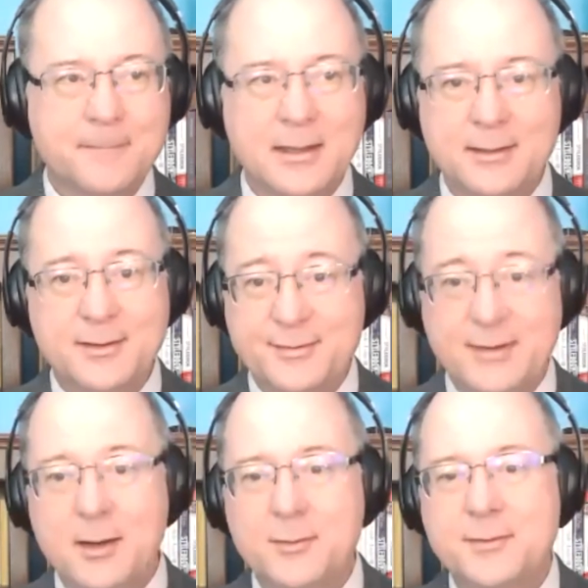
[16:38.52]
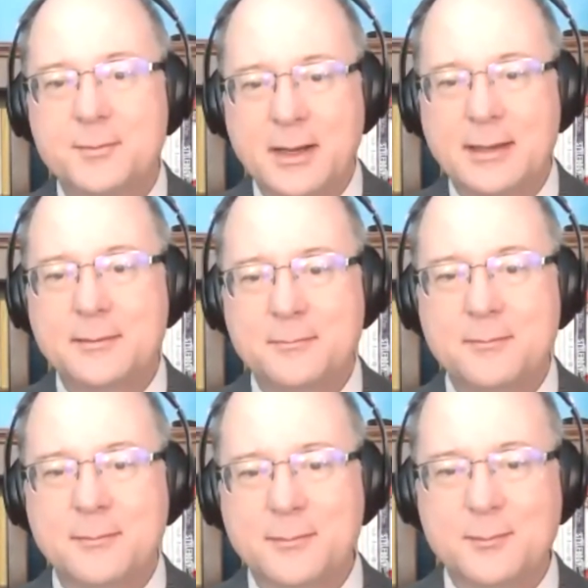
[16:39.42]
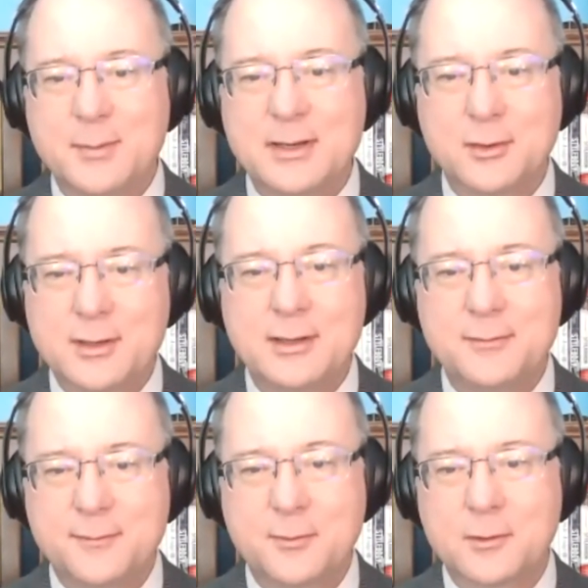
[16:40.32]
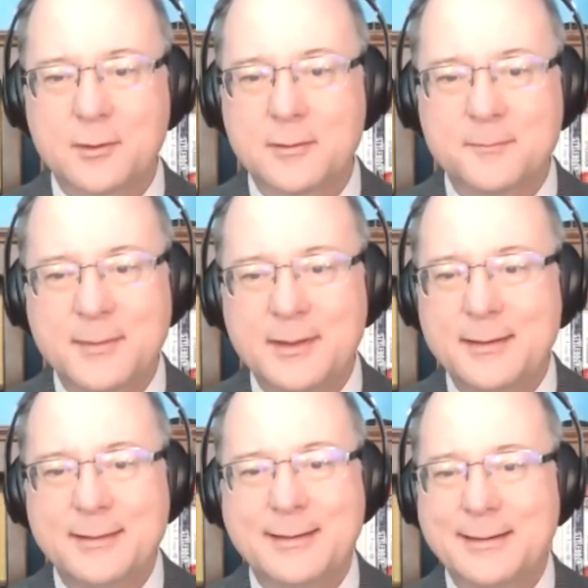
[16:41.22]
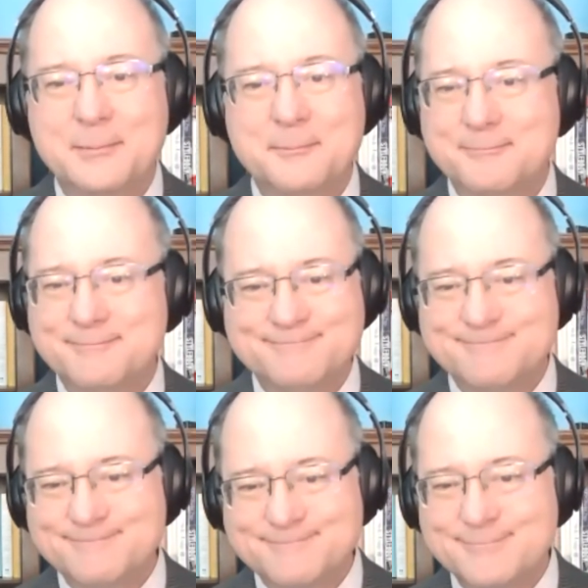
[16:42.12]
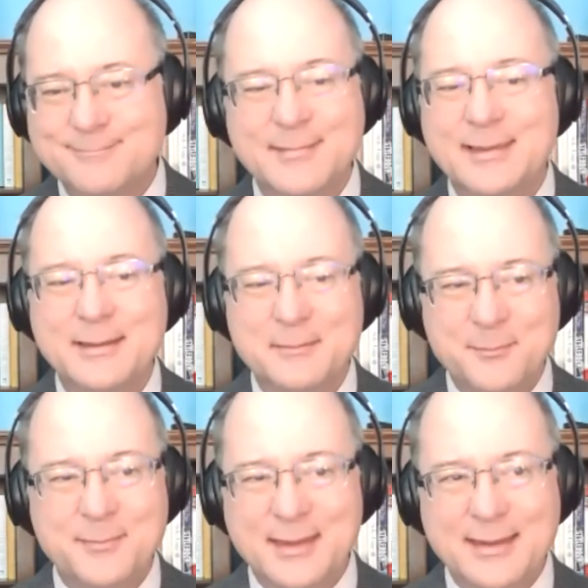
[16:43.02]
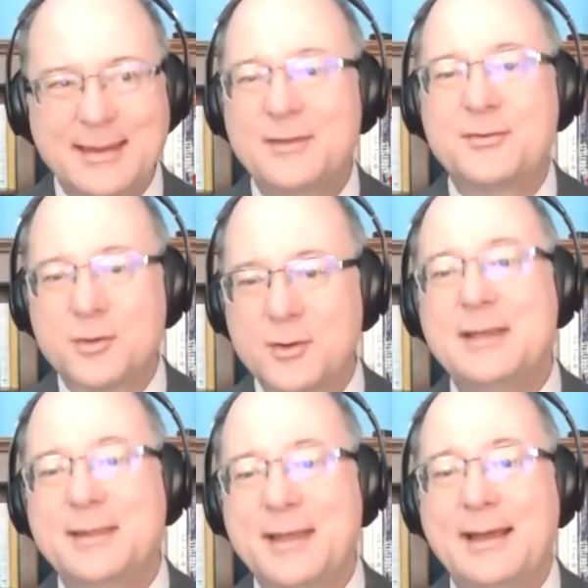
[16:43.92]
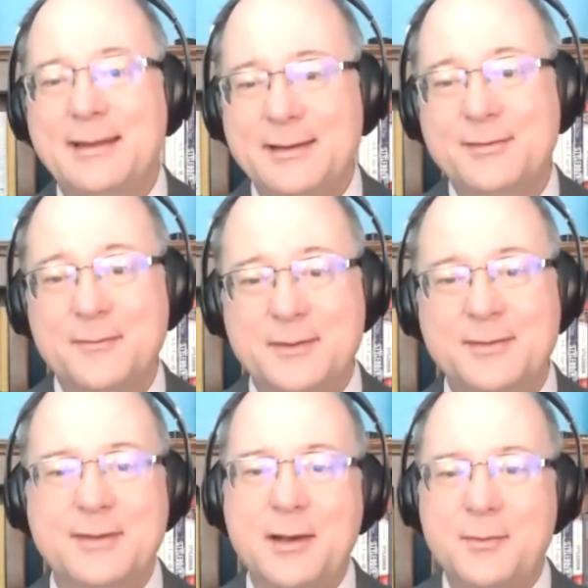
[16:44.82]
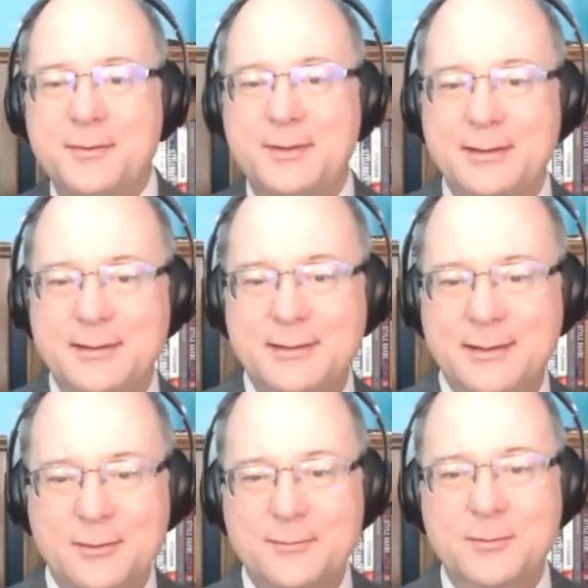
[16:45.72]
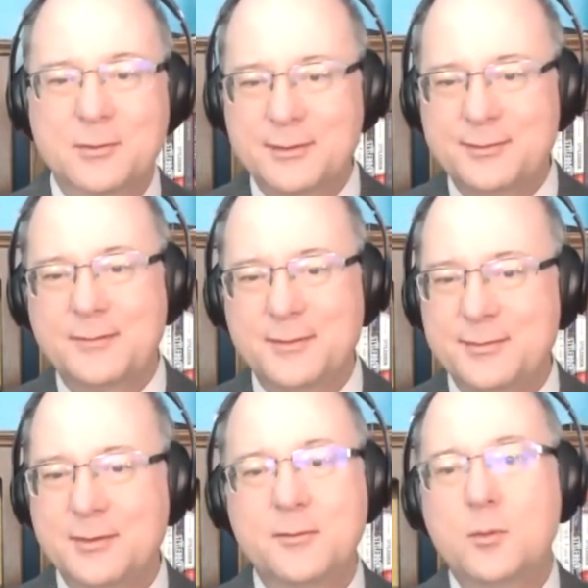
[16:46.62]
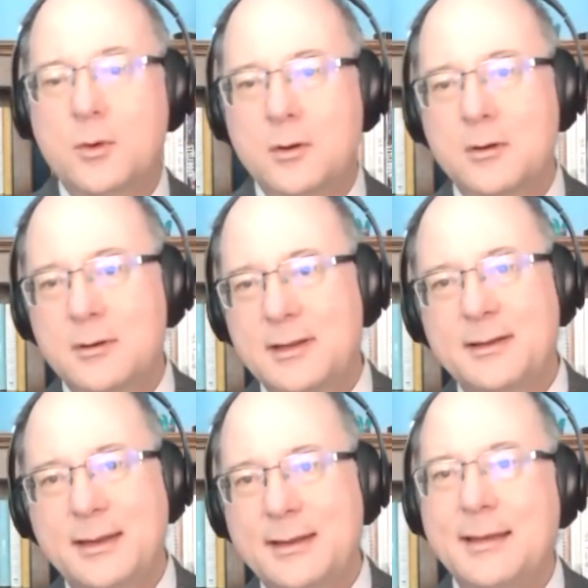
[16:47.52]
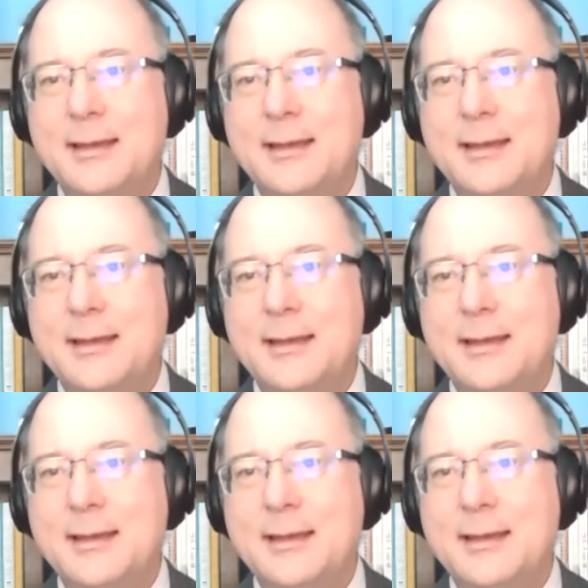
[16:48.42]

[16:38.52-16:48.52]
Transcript: in the South might be looking for um, history that is of the South and therefore is of the Civil War, and